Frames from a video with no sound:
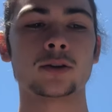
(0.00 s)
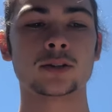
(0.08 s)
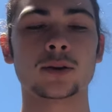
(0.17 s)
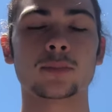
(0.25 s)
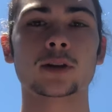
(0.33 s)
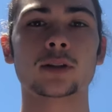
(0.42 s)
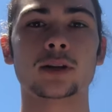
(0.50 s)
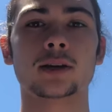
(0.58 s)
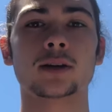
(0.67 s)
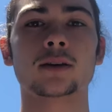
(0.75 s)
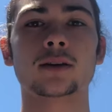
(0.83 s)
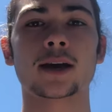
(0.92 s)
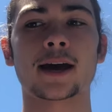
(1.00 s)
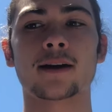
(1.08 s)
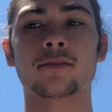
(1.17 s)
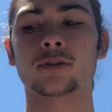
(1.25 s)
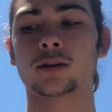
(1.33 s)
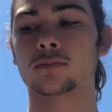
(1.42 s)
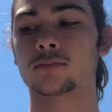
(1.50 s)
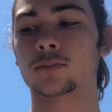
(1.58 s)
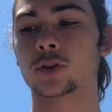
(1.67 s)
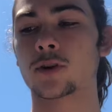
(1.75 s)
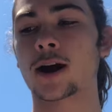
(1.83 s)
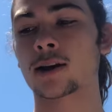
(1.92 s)
typically have
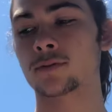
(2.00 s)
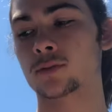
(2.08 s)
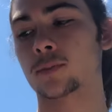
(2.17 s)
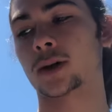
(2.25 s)
thrived.